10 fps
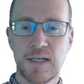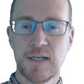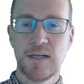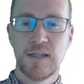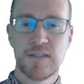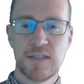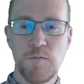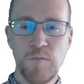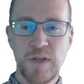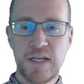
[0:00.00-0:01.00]
that
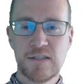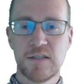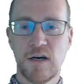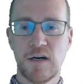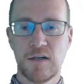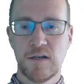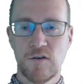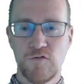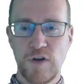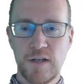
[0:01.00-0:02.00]
some links are
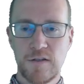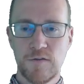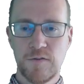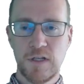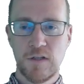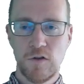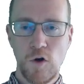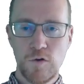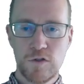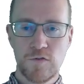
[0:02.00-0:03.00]
relatively
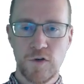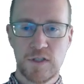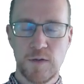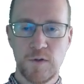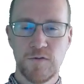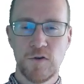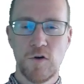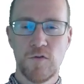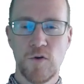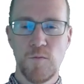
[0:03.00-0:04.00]
low. So for example, if you go
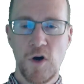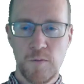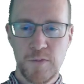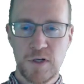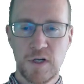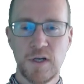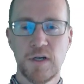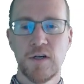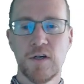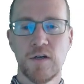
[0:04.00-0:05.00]
from Hopper
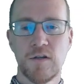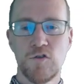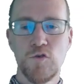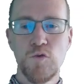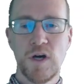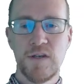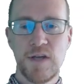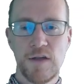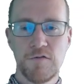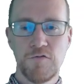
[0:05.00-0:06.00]
to
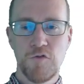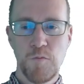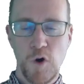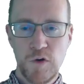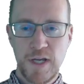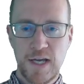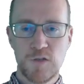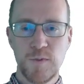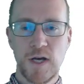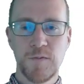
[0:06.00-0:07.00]
another remote
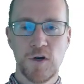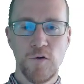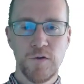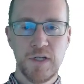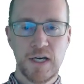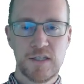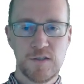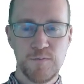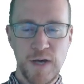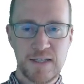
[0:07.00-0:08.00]
HBM, you're only
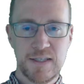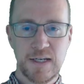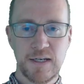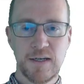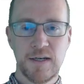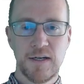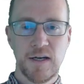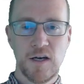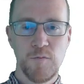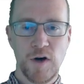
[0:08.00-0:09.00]
expecting
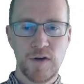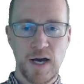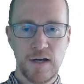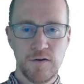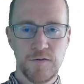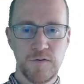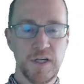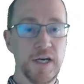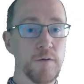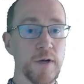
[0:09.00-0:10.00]
about 150
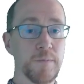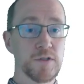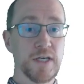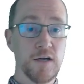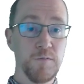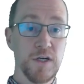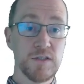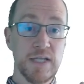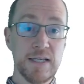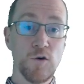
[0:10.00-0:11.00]
gigabyte per second, because
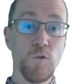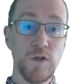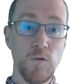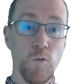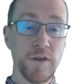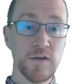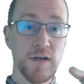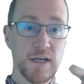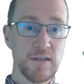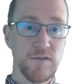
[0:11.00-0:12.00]
that's only one
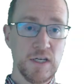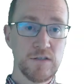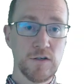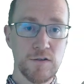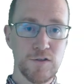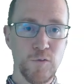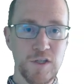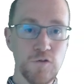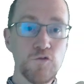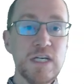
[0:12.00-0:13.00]
connectivity. So when
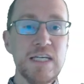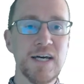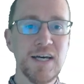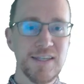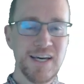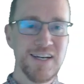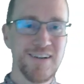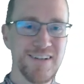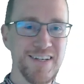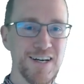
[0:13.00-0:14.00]
you read
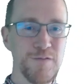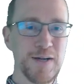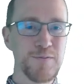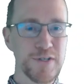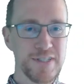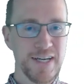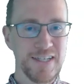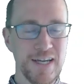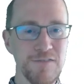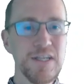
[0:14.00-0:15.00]
900 gigabyte per second
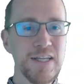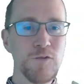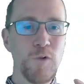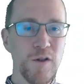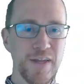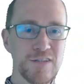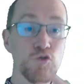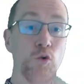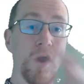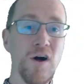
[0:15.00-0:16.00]
NVLink, well, that's
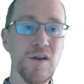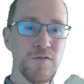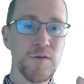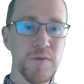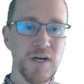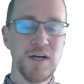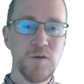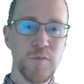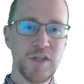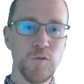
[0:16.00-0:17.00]
to all of them,
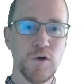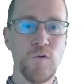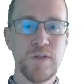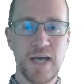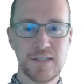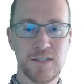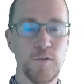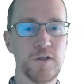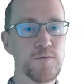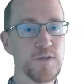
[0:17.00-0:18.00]
but you would only access
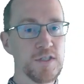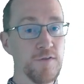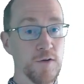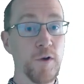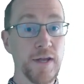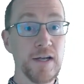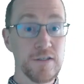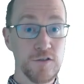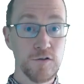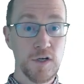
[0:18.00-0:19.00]
one specific one unless
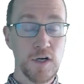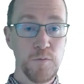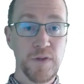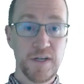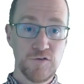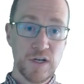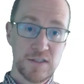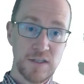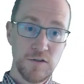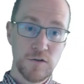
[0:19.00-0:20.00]
you play tricks
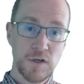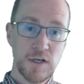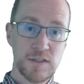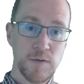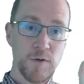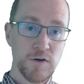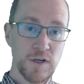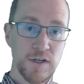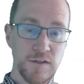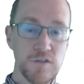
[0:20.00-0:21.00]
that you somehow
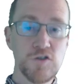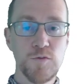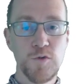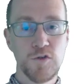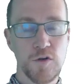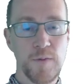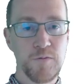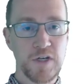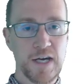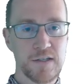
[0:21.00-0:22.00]
distribute your
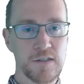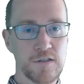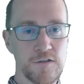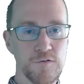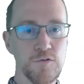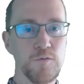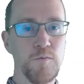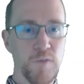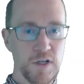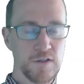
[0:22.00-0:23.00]
memory access through
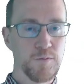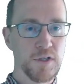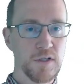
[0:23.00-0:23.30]
multiple